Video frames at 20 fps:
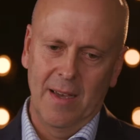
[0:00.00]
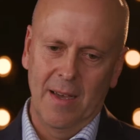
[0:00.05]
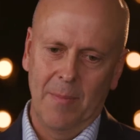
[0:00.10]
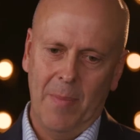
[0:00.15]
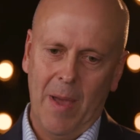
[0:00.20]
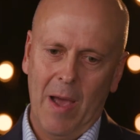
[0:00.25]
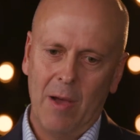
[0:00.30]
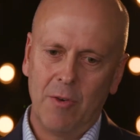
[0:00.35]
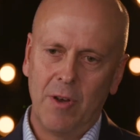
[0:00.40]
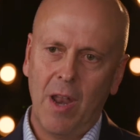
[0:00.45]

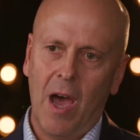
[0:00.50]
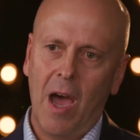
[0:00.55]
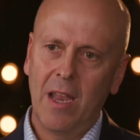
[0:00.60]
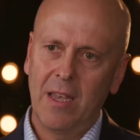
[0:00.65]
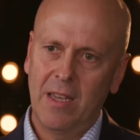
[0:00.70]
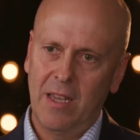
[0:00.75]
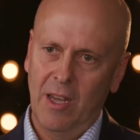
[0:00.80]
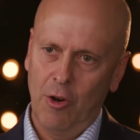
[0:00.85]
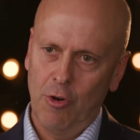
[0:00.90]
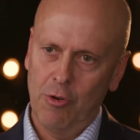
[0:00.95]
About
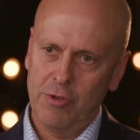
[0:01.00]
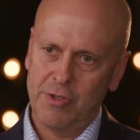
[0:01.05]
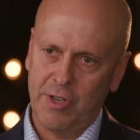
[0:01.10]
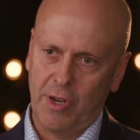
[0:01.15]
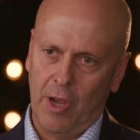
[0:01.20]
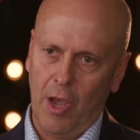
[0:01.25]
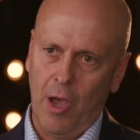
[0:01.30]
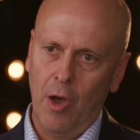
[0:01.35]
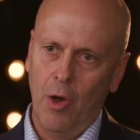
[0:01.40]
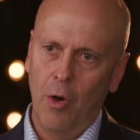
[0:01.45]
9 years
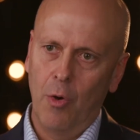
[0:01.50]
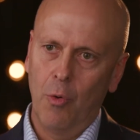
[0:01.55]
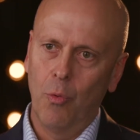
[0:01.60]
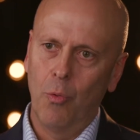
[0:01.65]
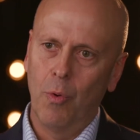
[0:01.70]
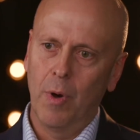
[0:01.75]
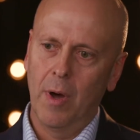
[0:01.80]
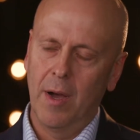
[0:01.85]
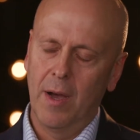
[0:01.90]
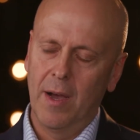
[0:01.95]

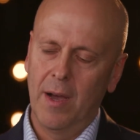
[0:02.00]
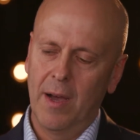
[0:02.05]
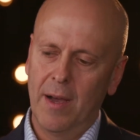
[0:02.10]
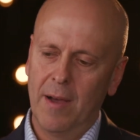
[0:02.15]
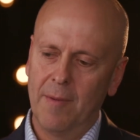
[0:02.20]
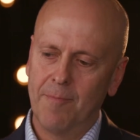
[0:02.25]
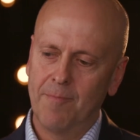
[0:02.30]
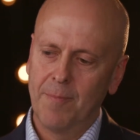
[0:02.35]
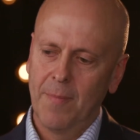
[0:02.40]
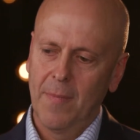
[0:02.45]

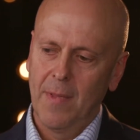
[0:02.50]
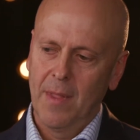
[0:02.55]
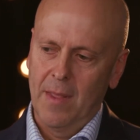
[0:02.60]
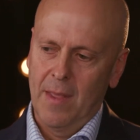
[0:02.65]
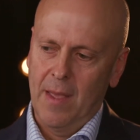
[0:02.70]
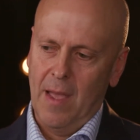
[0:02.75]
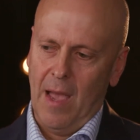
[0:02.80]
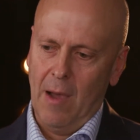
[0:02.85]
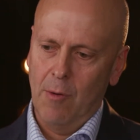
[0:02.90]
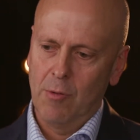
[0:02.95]
ago,
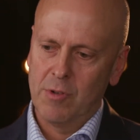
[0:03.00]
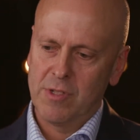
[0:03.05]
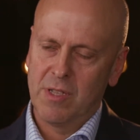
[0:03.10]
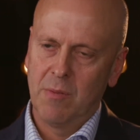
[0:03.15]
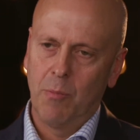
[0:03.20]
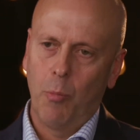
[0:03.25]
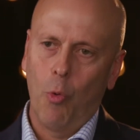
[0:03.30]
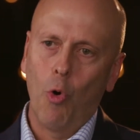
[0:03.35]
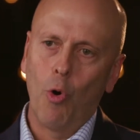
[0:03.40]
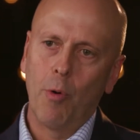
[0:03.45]
I was the
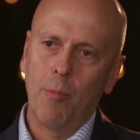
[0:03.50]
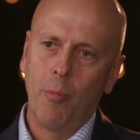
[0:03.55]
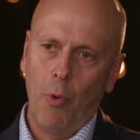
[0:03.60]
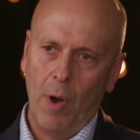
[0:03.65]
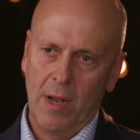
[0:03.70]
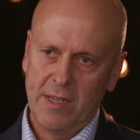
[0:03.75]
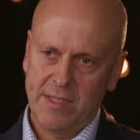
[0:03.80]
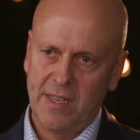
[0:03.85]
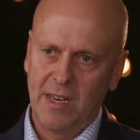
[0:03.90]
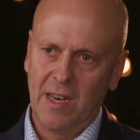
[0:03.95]
board
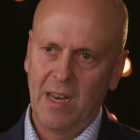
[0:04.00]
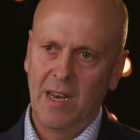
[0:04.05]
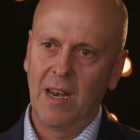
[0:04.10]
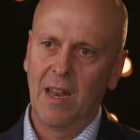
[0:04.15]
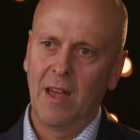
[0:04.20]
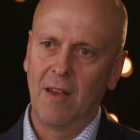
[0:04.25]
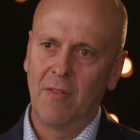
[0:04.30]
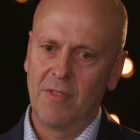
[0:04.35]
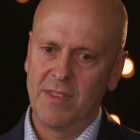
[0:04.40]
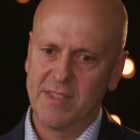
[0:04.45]
president
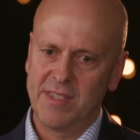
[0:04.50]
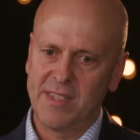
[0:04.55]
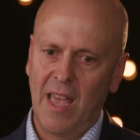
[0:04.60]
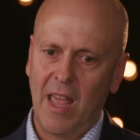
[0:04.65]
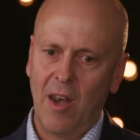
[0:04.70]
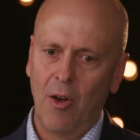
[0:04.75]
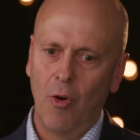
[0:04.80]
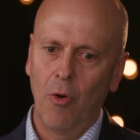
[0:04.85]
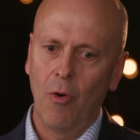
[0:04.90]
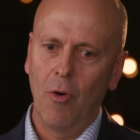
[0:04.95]
of the
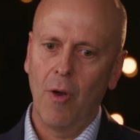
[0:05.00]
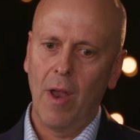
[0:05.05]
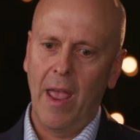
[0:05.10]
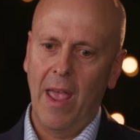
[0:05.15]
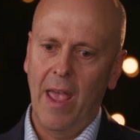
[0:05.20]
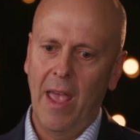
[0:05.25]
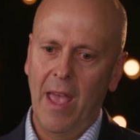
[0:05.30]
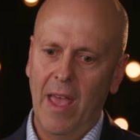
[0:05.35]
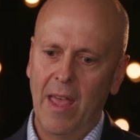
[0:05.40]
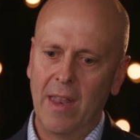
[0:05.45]
center,
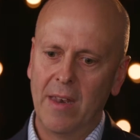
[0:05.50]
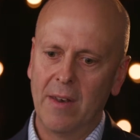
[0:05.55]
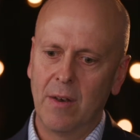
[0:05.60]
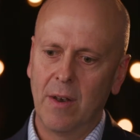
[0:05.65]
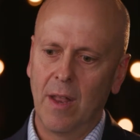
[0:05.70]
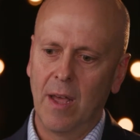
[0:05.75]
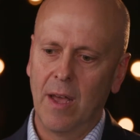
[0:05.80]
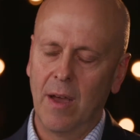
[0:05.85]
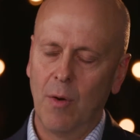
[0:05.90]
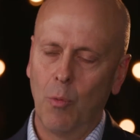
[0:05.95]
and
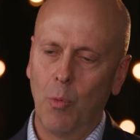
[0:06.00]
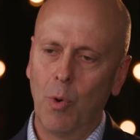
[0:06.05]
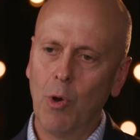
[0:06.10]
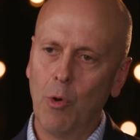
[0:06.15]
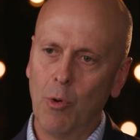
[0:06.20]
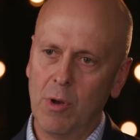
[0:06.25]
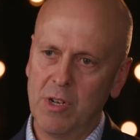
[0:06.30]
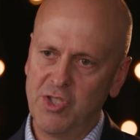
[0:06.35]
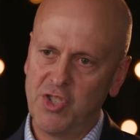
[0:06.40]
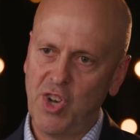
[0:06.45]
we
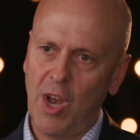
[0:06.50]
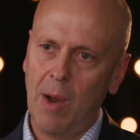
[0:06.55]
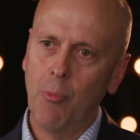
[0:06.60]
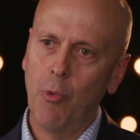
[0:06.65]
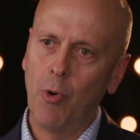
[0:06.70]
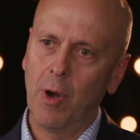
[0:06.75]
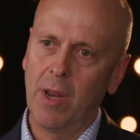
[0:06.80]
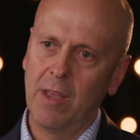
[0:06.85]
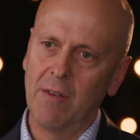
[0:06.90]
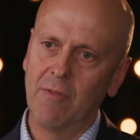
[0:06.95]
were in
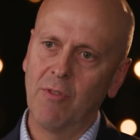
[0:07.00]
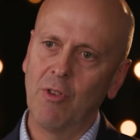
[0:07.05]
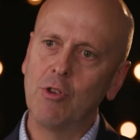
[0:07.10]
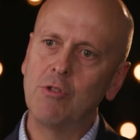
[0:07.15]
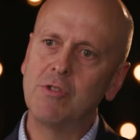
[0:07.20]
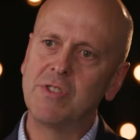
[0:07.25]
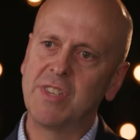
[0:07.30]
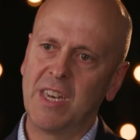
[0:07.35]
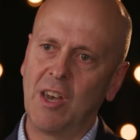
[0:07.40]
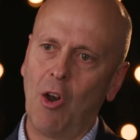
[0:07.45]
jeopardy of
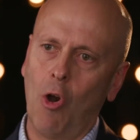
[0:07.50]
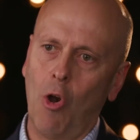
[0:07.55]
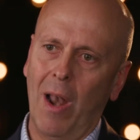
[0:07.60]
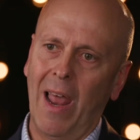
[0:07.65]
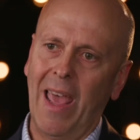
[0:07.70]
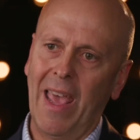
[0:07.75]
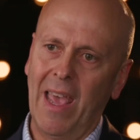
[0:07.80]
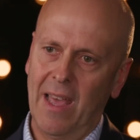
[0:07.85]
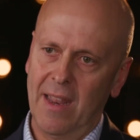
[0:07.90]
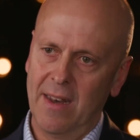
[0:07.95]
losing our
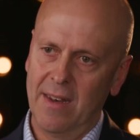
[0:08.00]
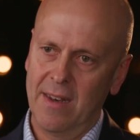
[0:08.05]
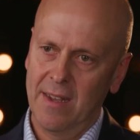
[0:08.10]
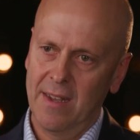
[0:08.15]
land.